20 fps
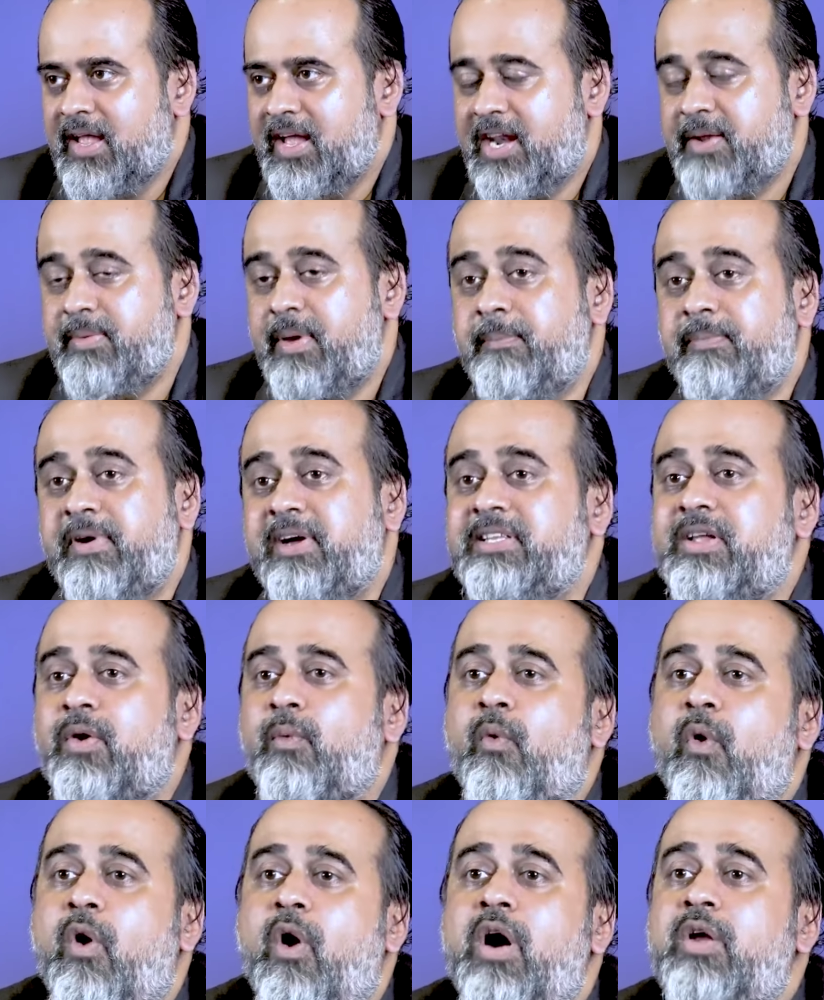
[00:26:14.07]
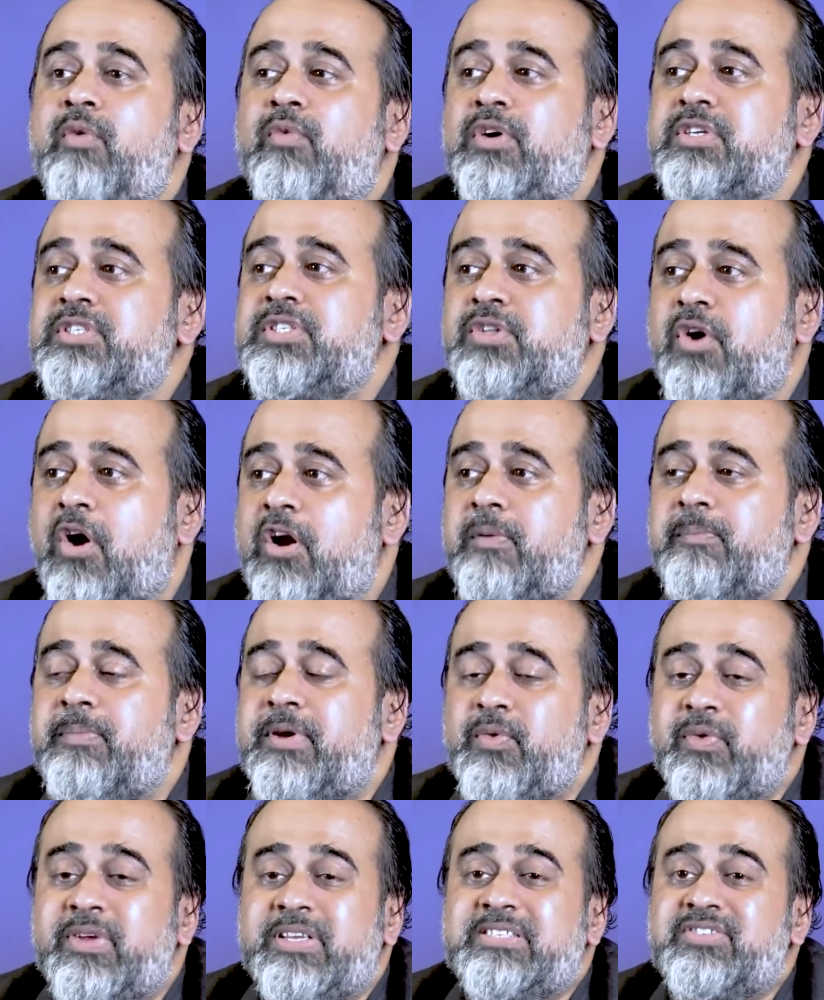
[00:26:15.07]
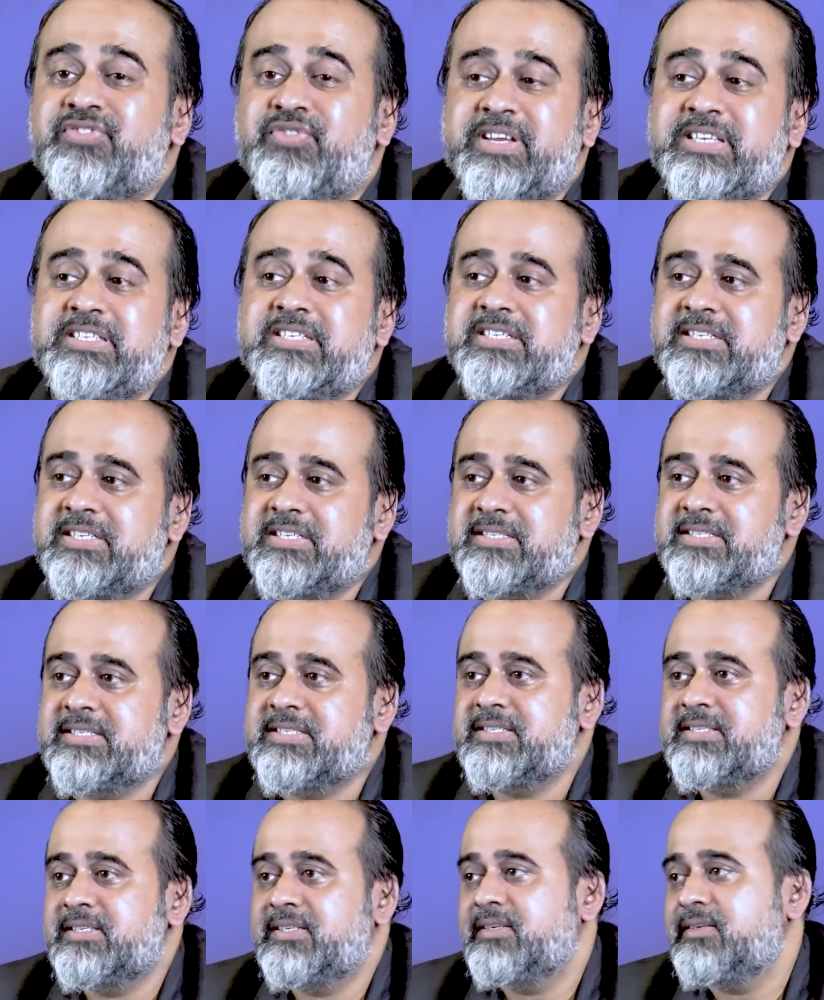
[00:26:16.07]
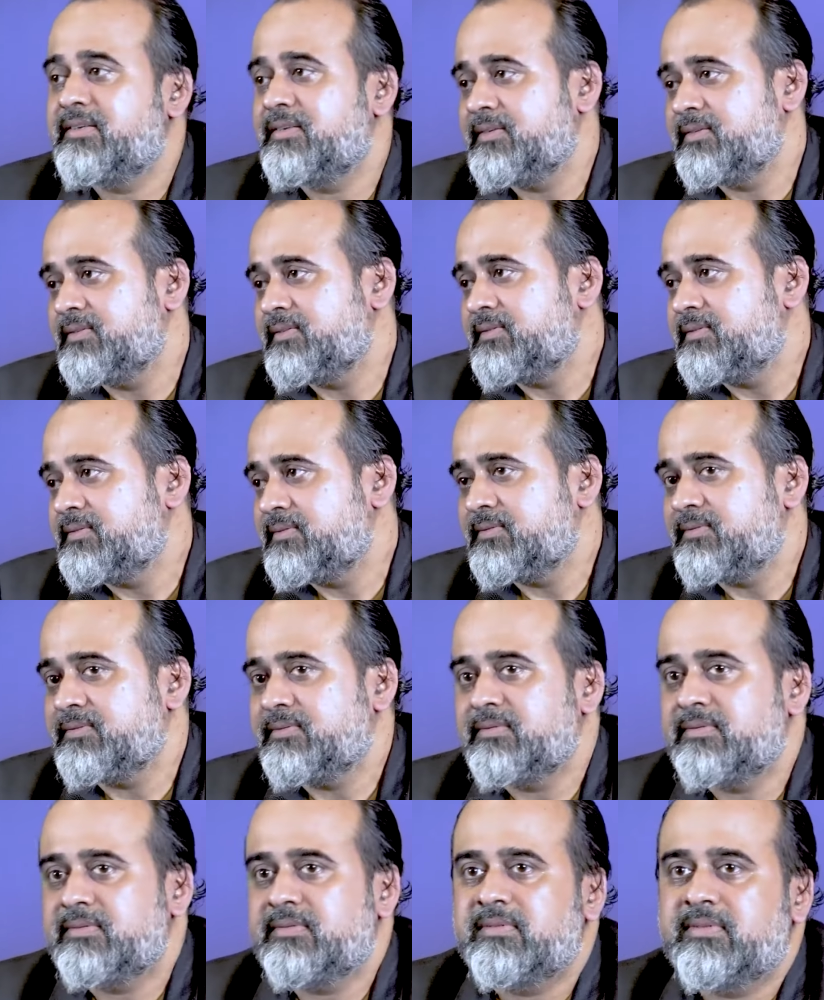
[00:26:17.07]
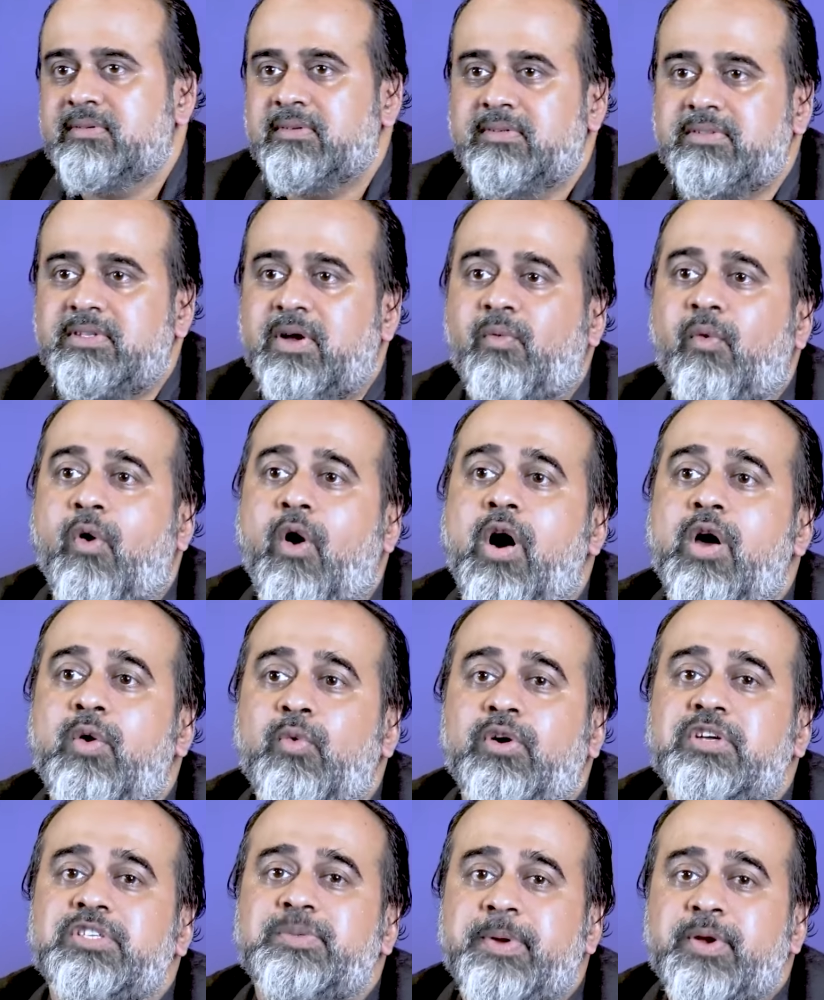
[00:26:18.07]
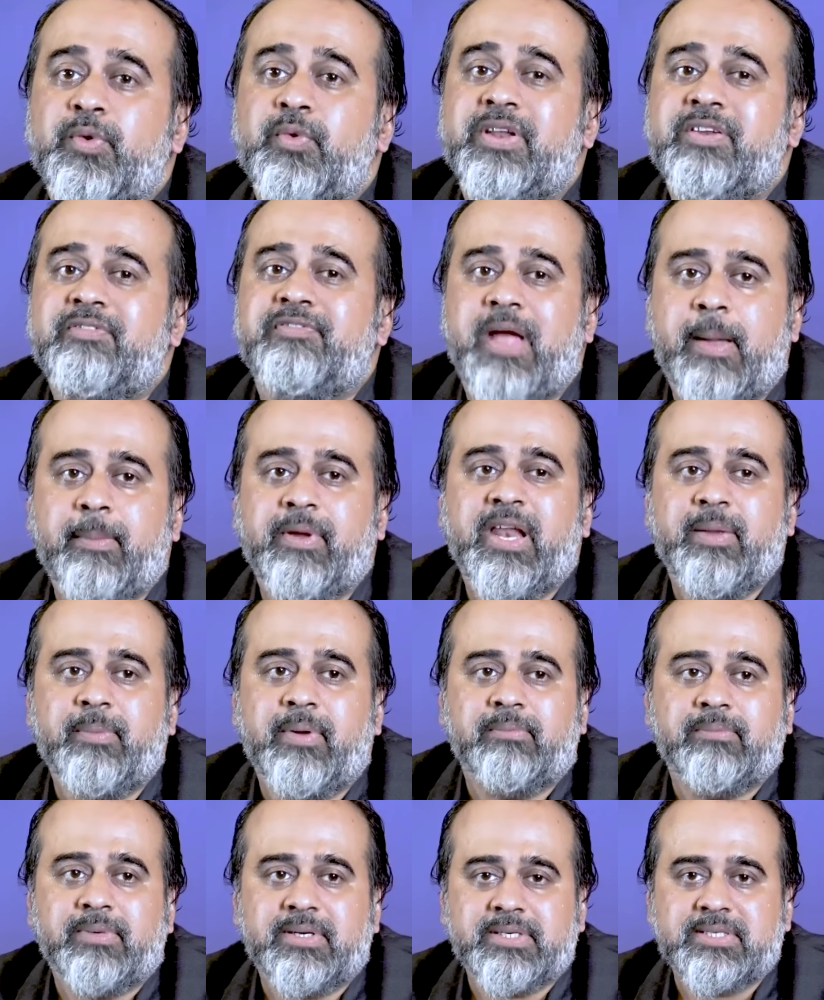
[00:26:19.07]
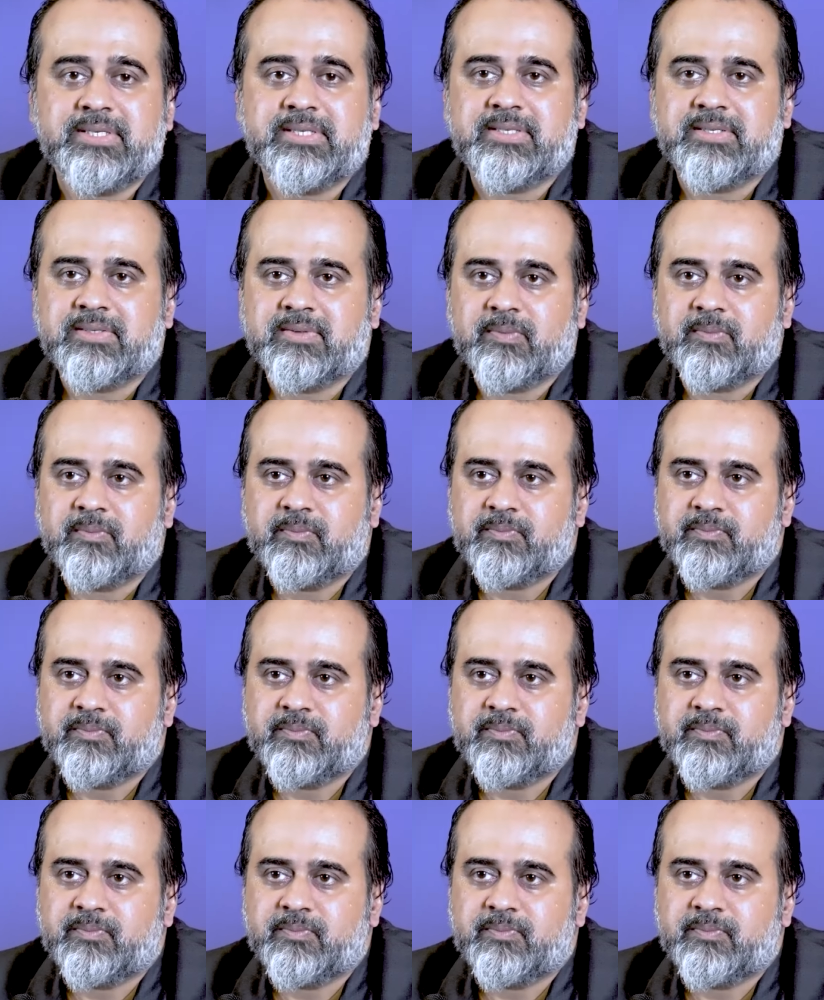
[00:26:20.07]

Remember, the war was not between strangers. The war was between family members.